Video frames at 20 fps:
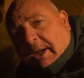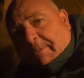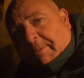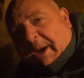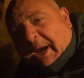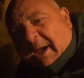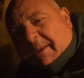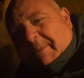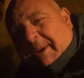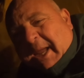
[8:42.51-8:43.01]

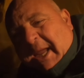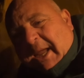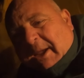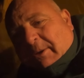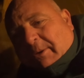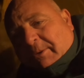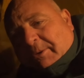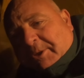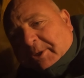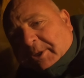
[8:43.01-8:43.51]
back of my
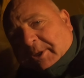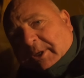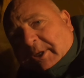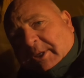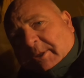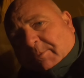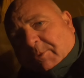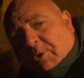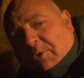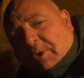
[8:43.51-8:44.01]
heels
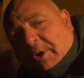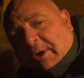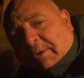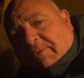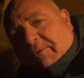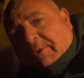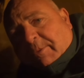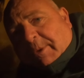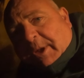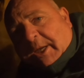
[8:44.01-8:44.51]
this morning
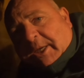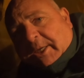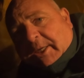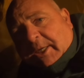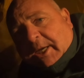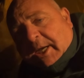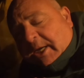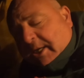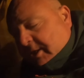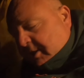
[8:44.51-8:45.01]
from
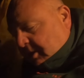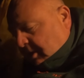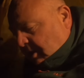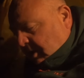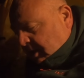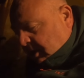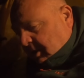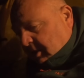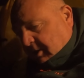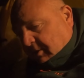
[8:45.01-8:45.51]
yesterday's
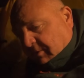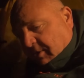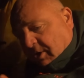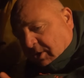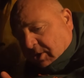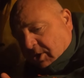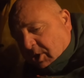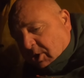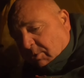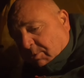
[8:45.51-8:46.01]
hike, because I've got
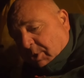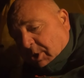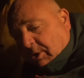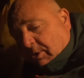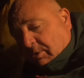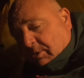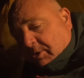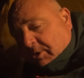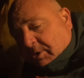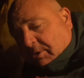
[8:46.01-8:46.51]
new
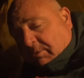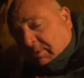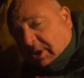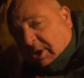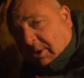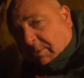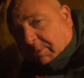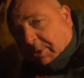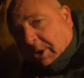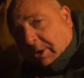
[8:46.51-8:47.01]
boots, they're
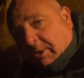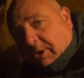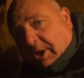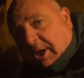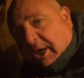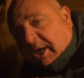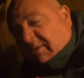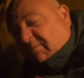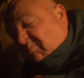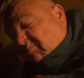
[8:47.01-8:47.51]
not broken
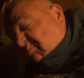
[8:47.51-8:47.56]
in,